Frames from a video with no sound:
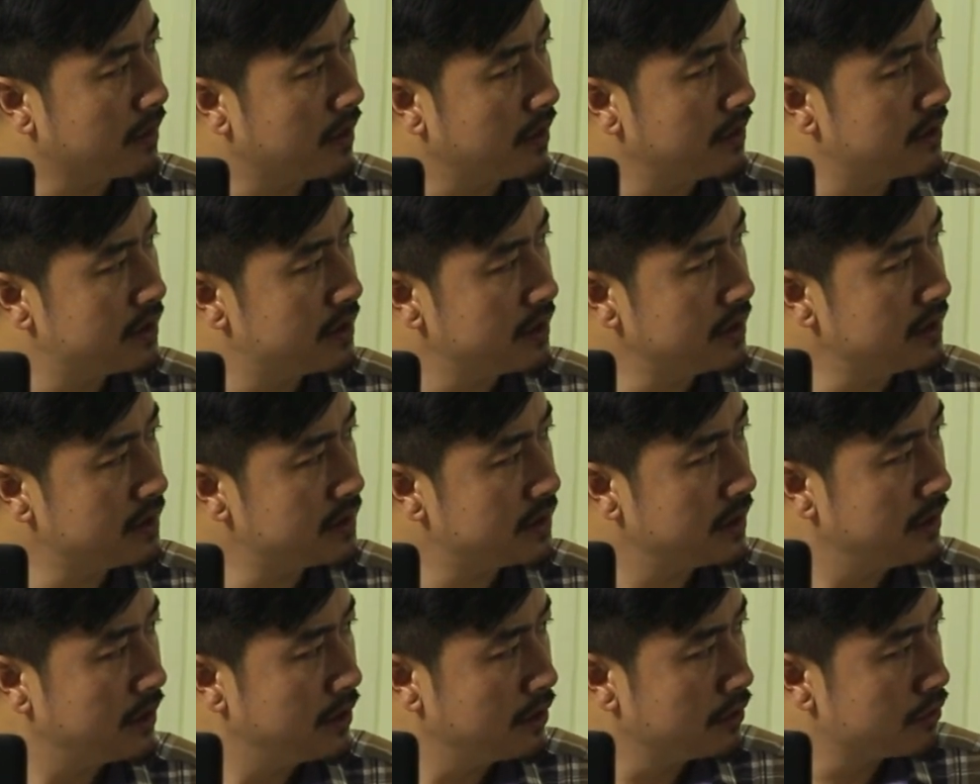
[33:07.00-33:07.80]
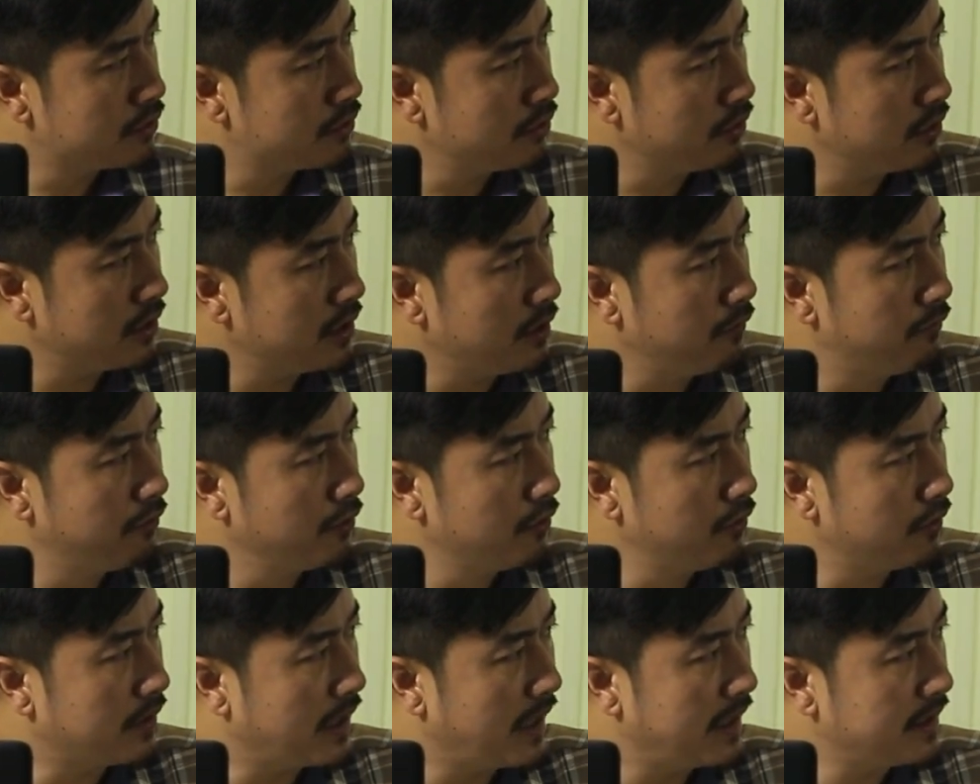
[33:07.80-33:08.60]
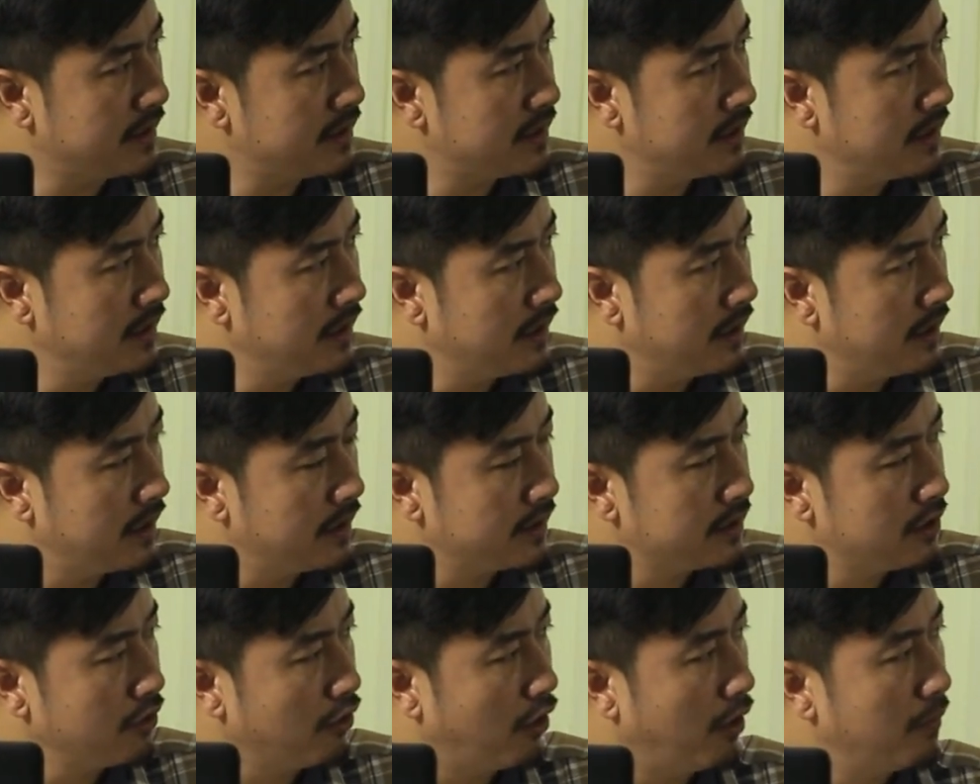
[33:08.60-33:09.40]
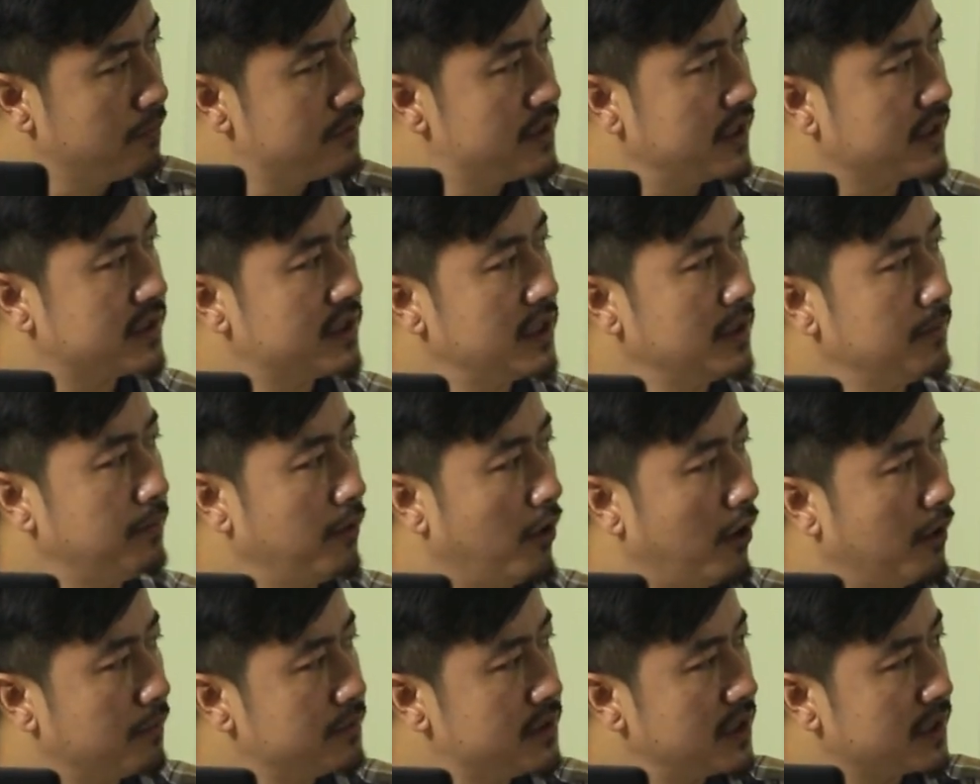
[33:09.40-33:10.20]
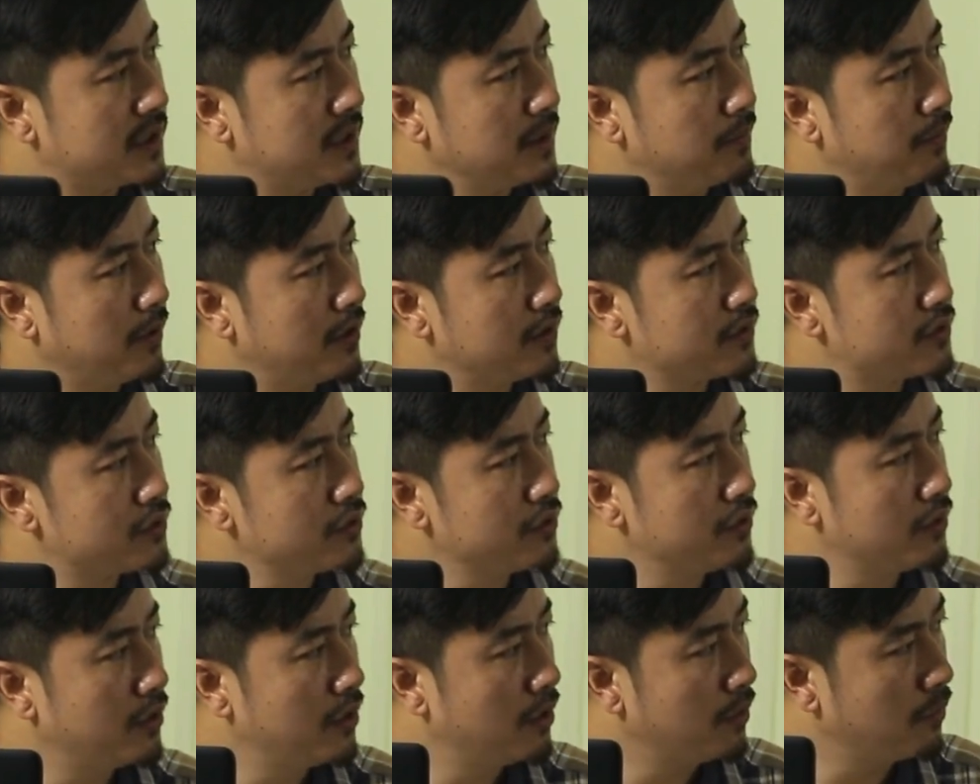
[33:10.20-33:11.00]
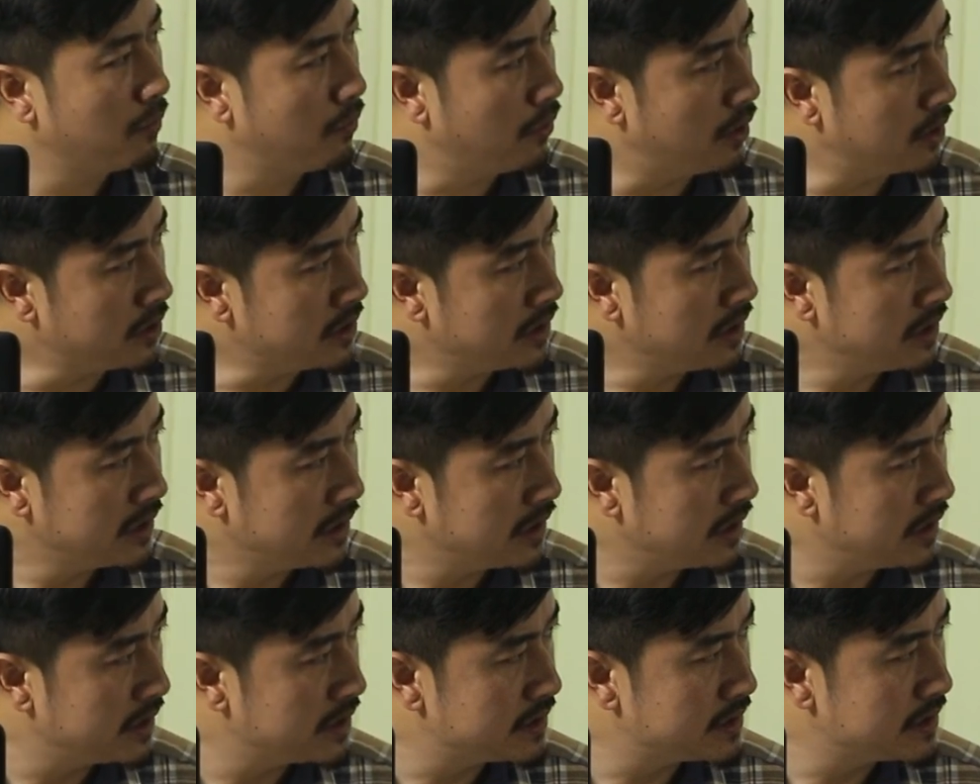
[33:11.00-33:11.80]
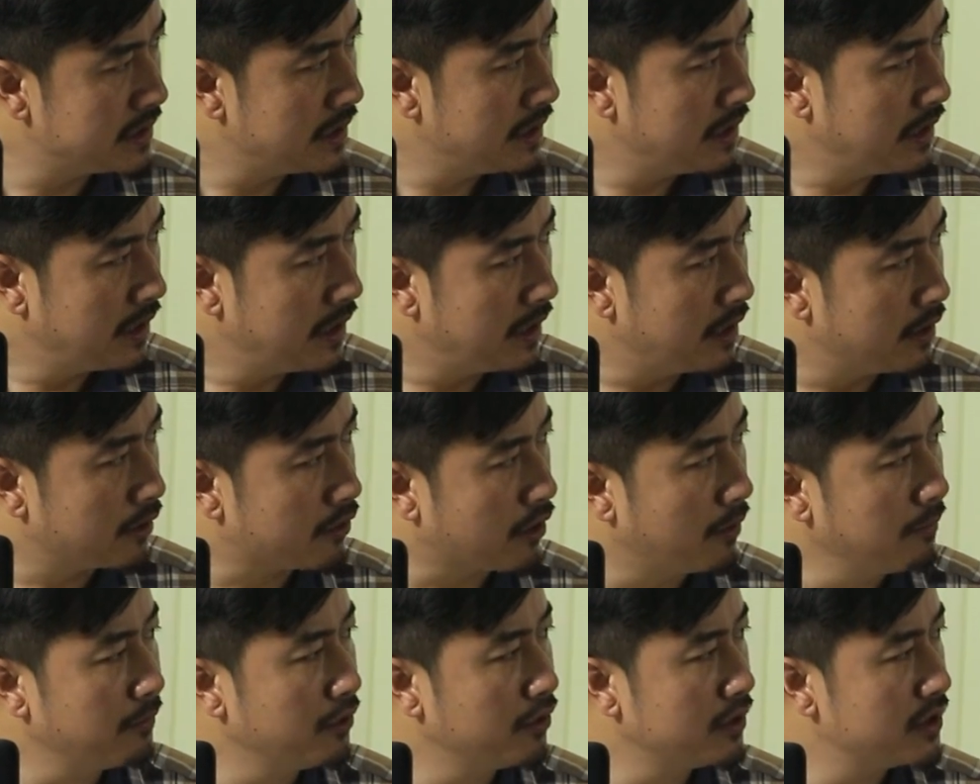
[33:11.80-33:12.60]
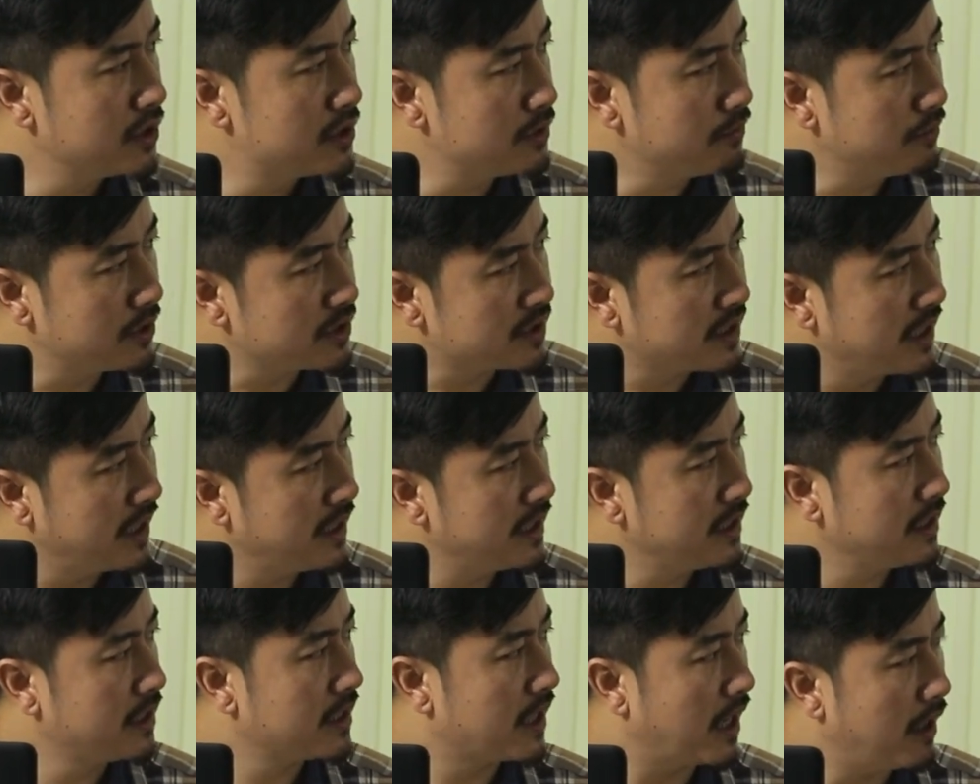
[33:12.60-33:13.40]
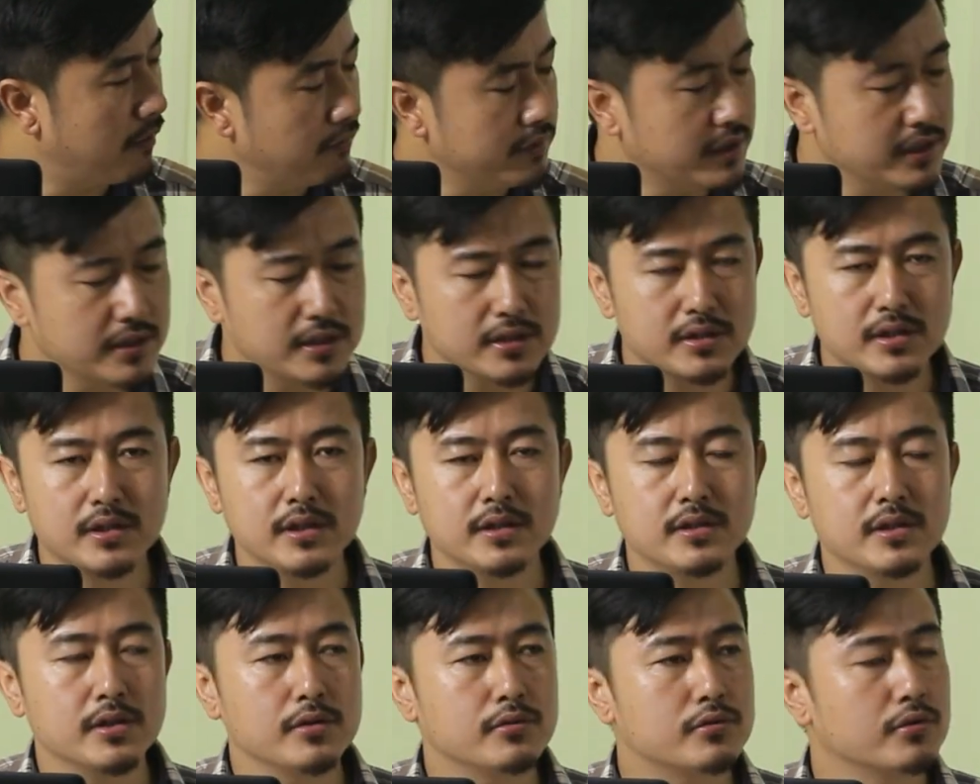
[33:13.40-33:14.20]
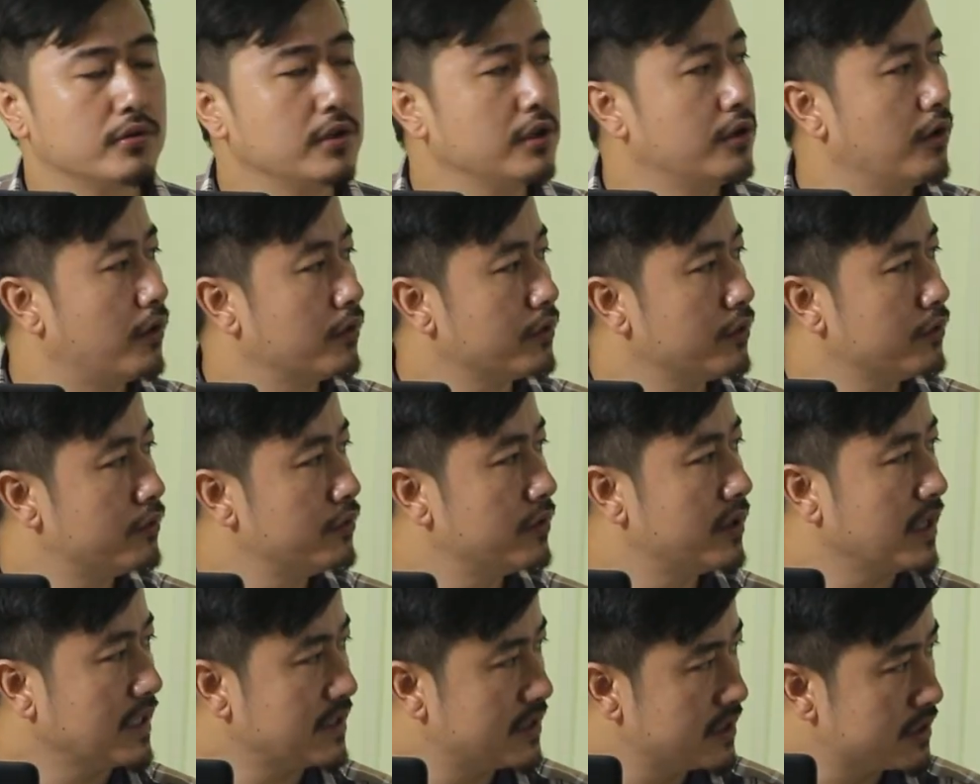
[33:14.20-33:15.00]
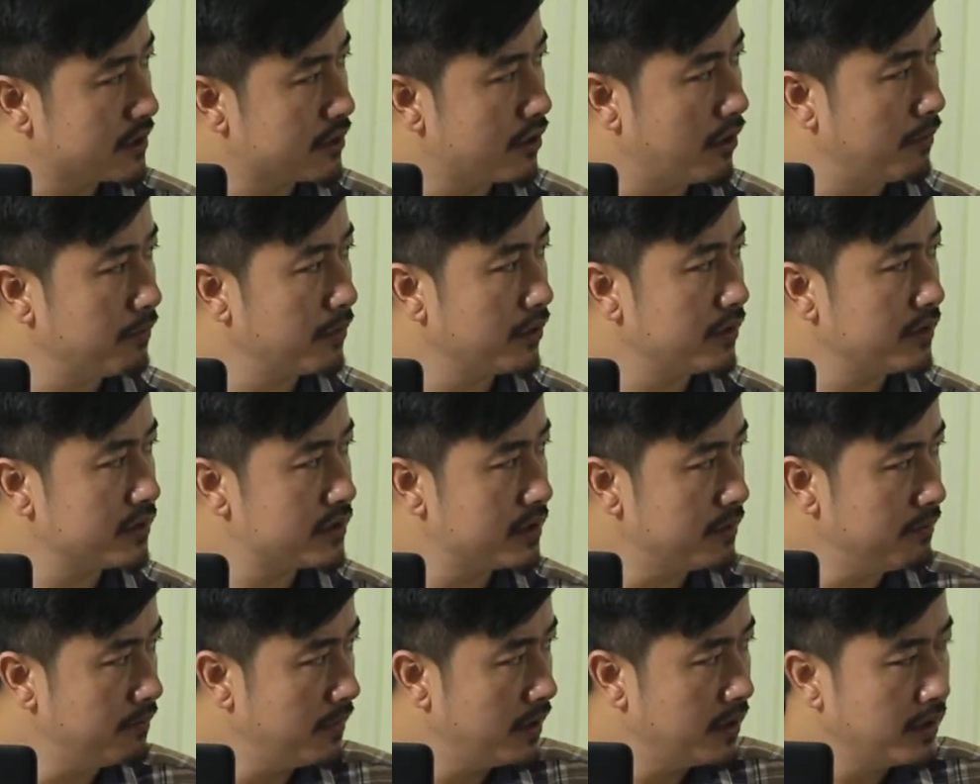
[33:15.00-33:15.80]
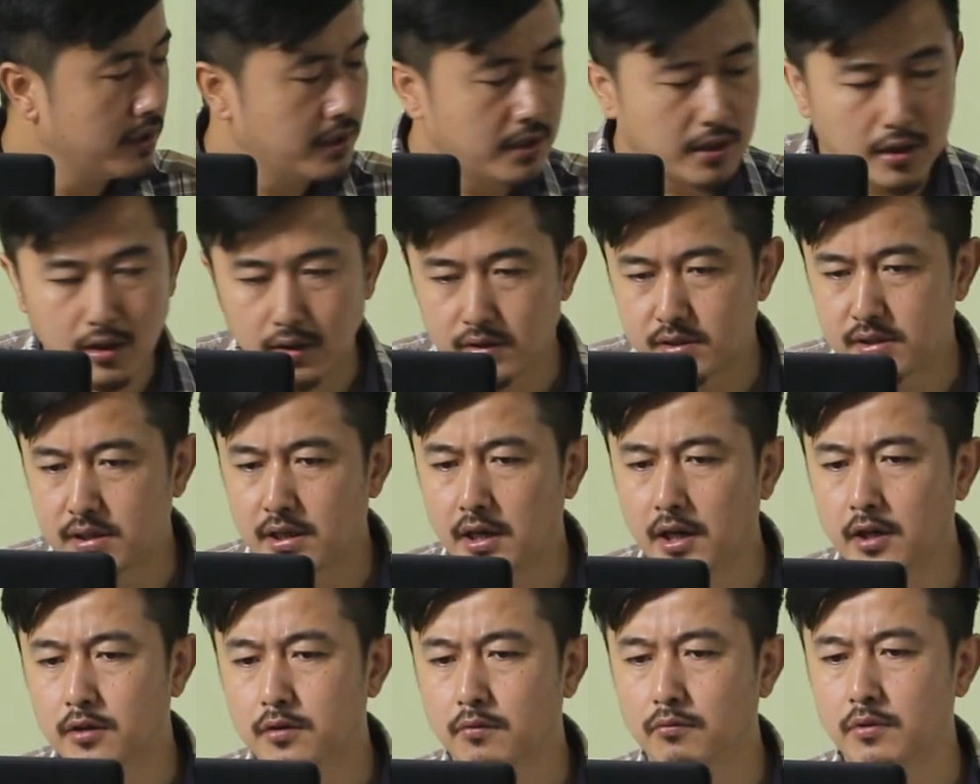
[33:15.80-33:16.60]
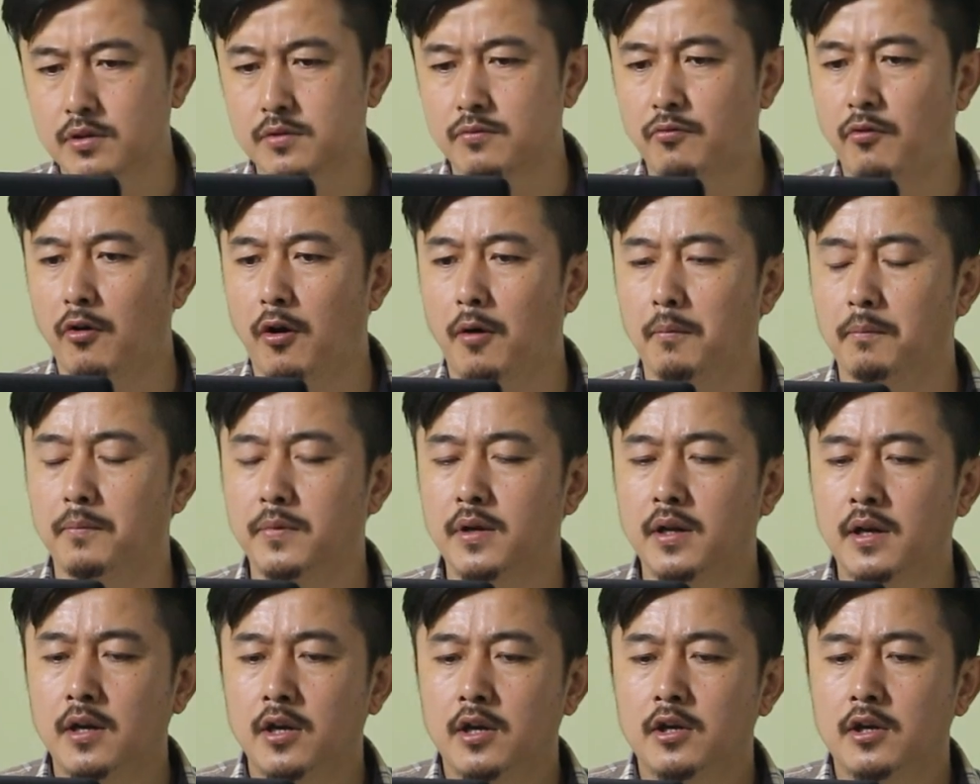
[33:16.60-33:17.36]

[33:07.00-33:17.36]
countries. So if you look at the objective also, what is communism was gaining ground in this region. So in order to resist communism, SEATO was formed.